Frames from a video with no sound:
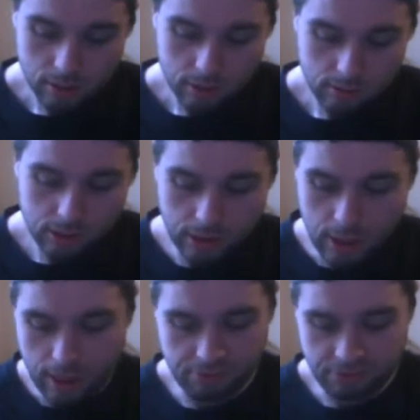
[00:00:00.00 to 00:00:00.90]

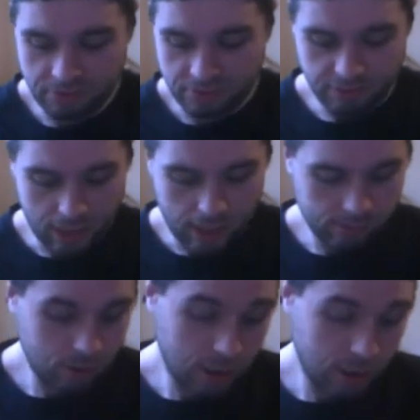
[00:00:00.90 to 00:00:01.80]
yeah, I don't
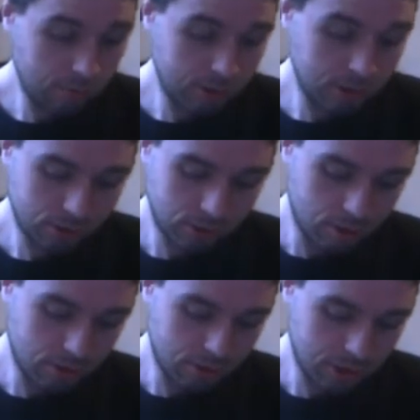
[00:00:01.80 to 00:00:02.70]
know how much
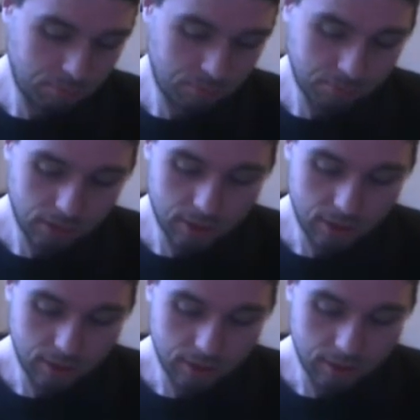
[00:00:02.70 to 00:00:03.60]
longer this
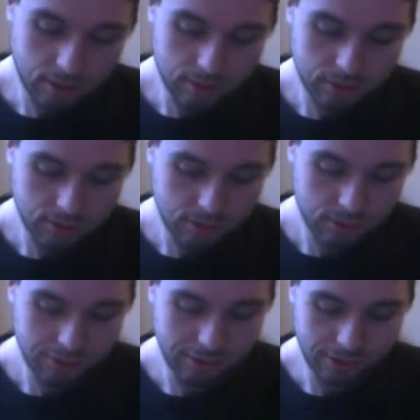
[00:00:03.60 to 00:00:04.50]
console's
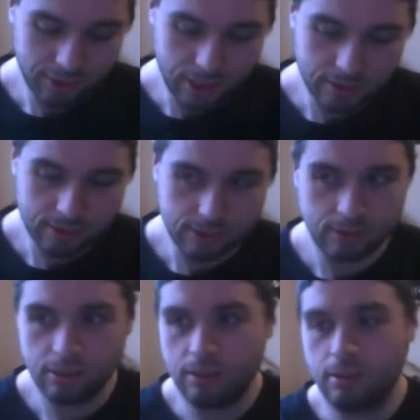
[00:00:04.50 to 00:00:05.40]
gonna last since